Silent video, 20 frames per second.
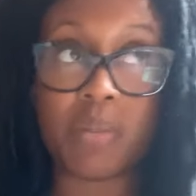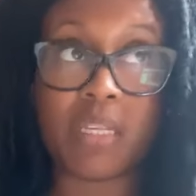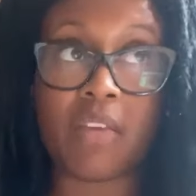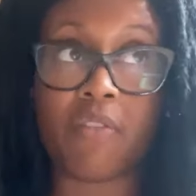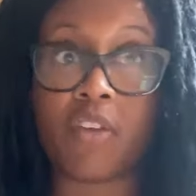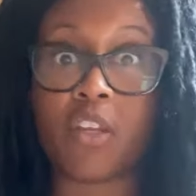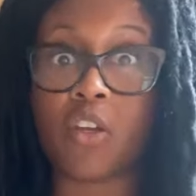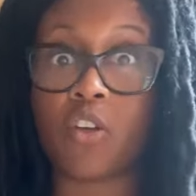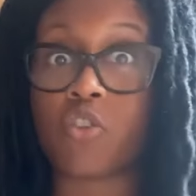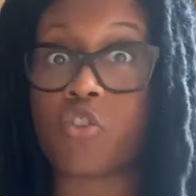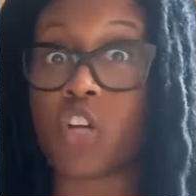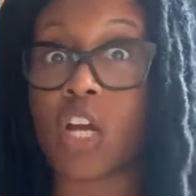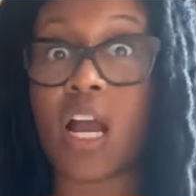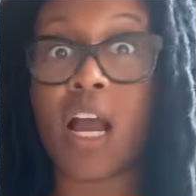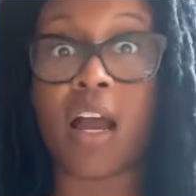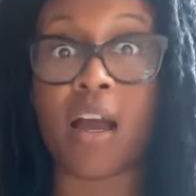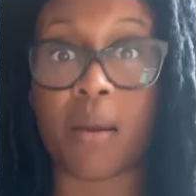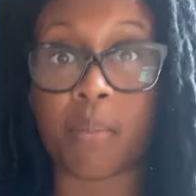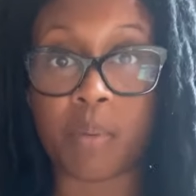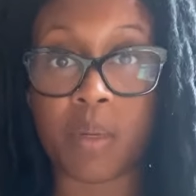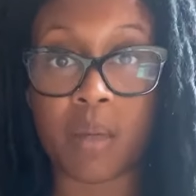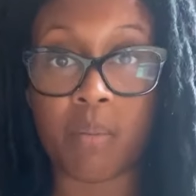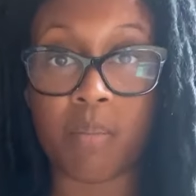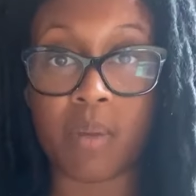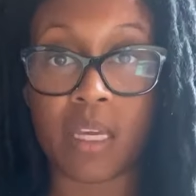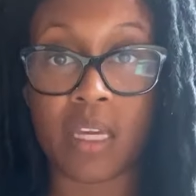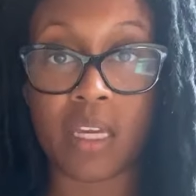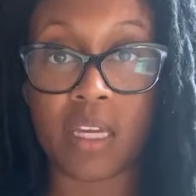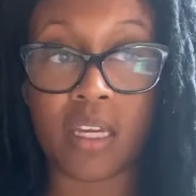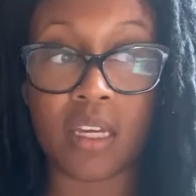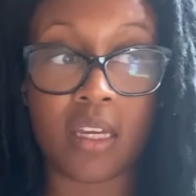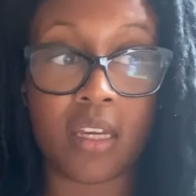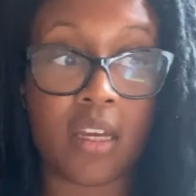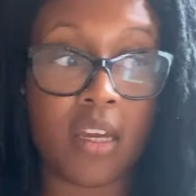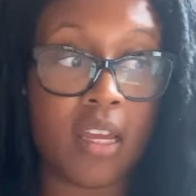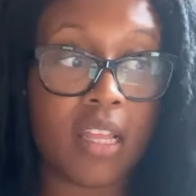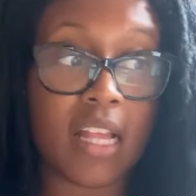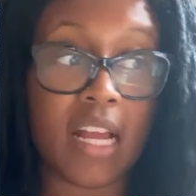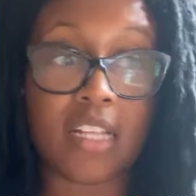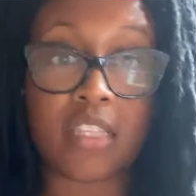Even your job can be,
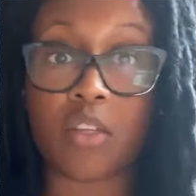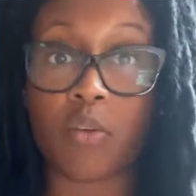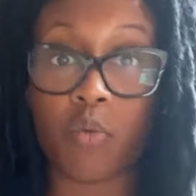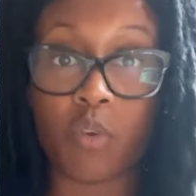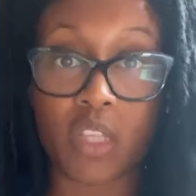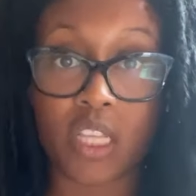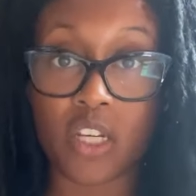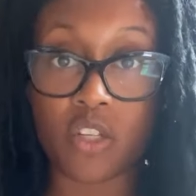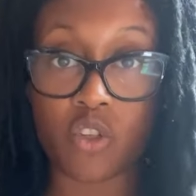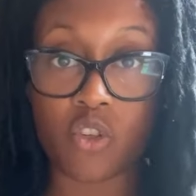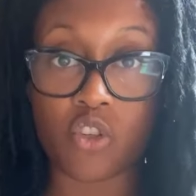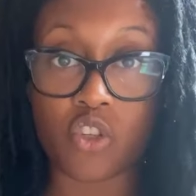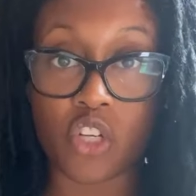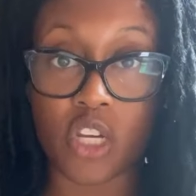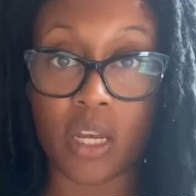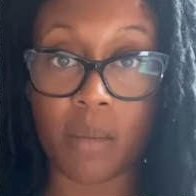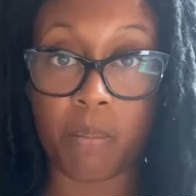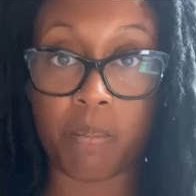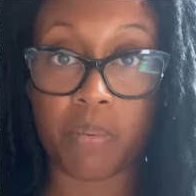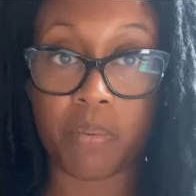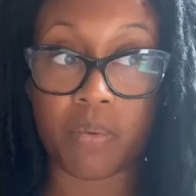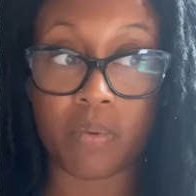that's a relationship